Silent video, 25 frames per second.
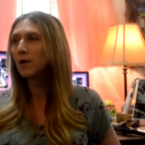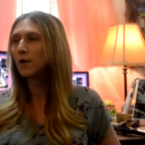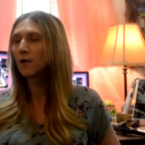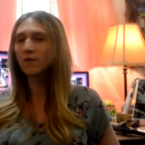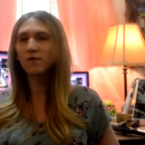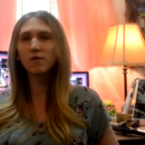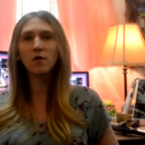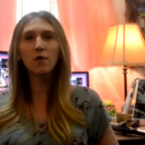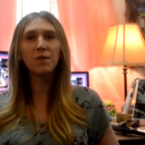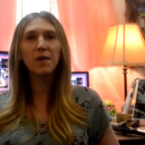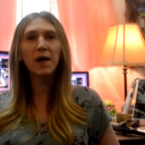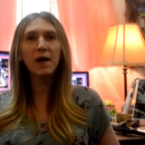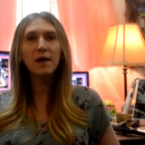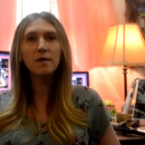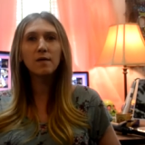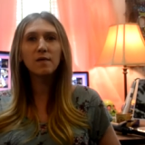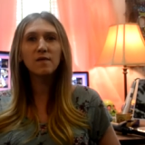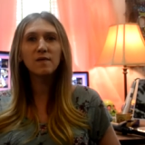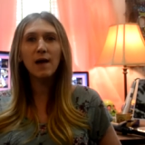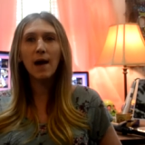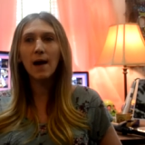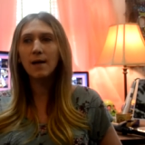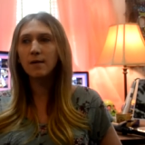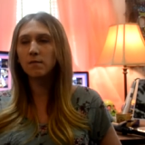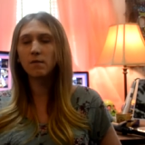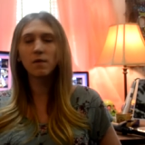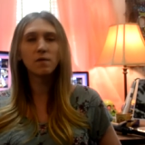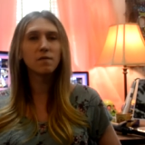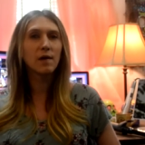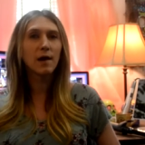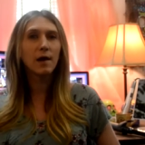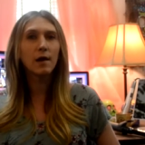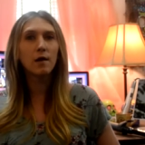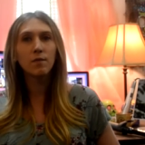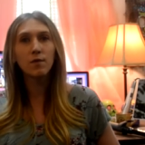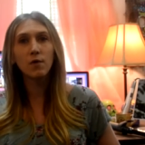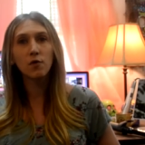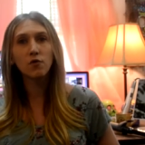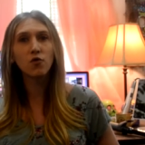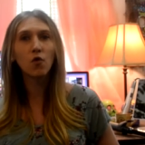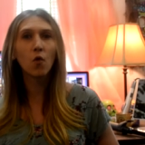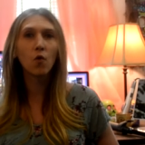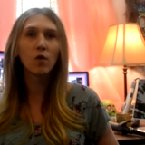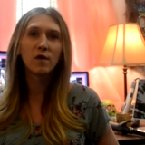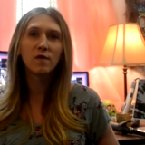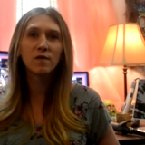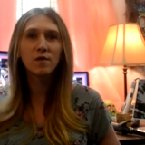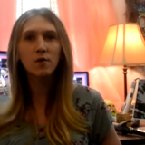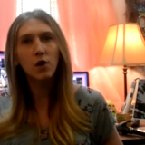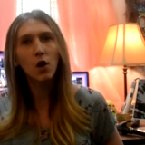so they decided to take their
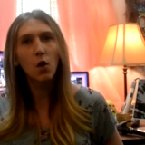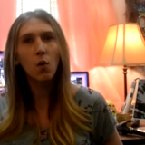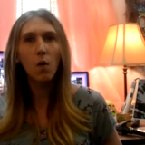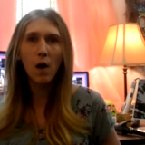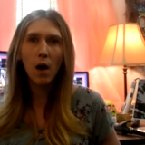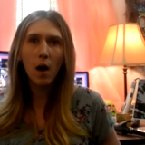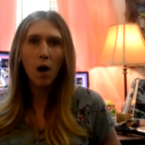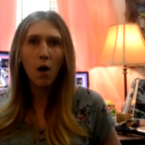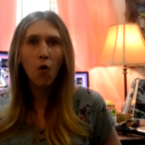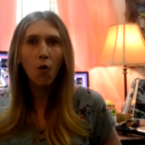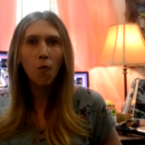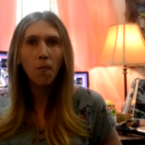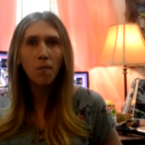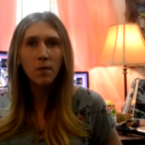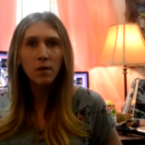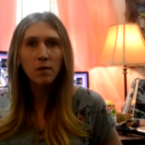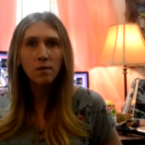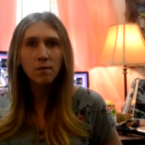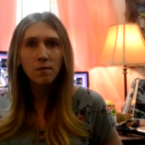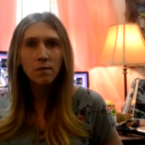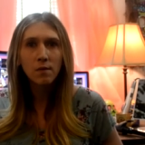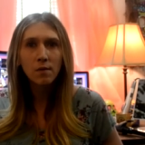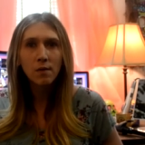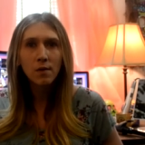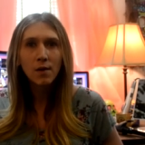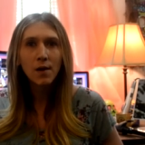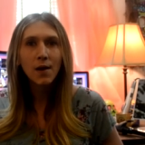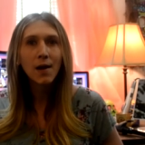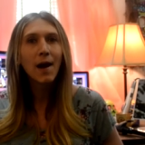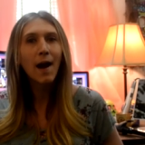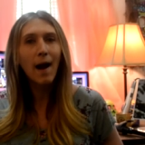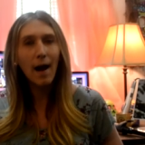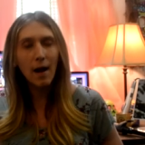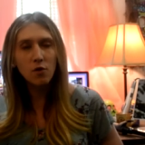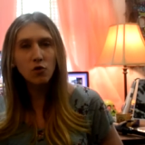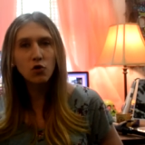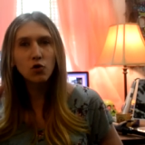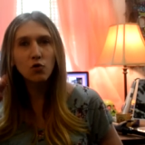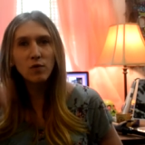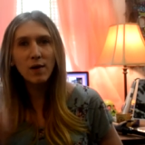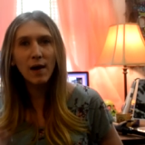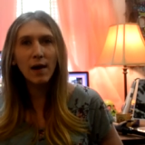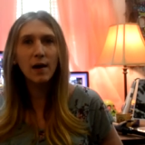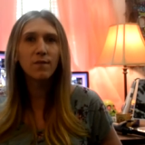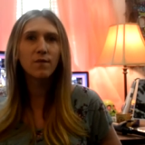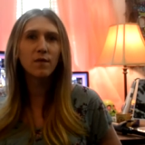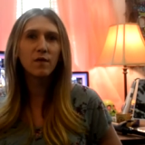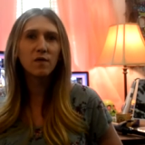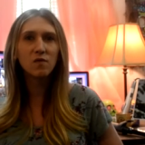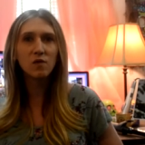toys and go home and you
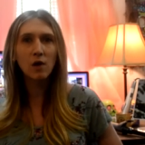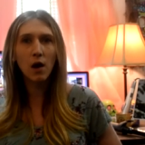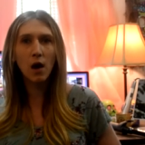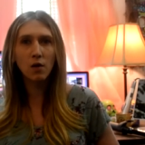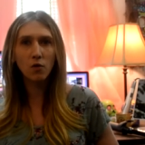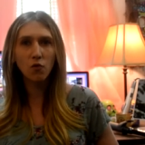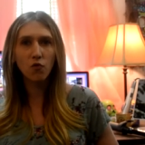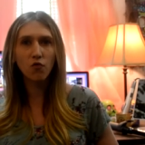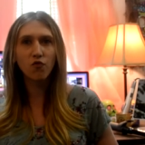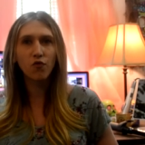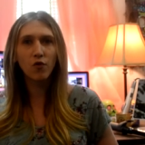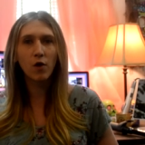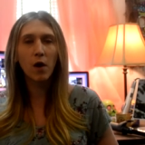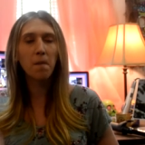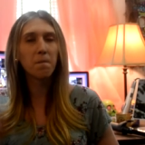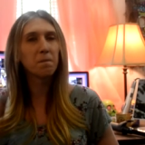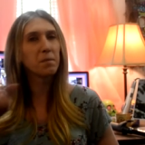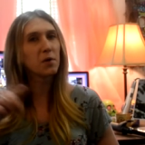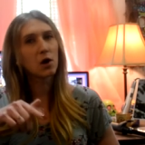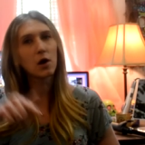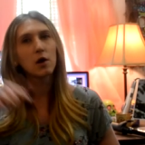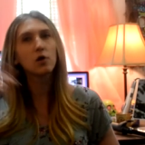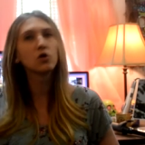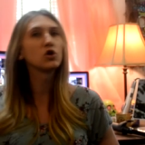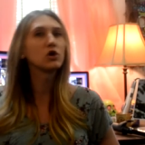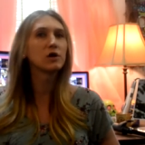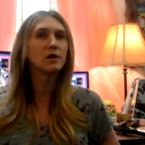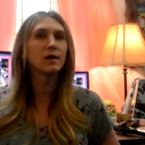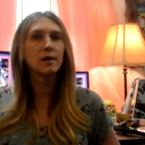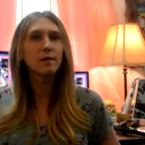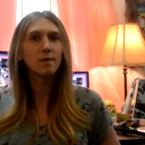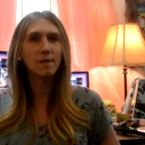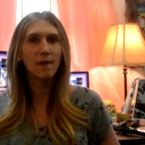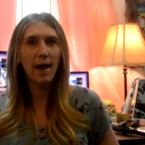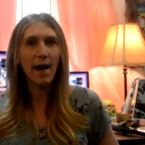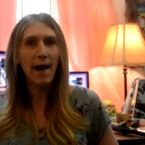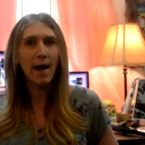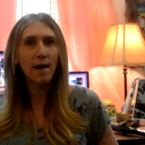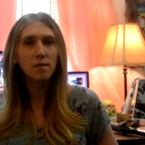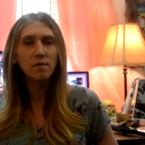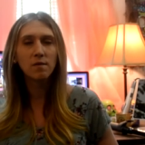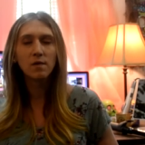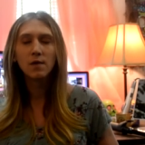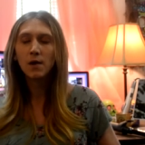gave us Donald Trump because you did that.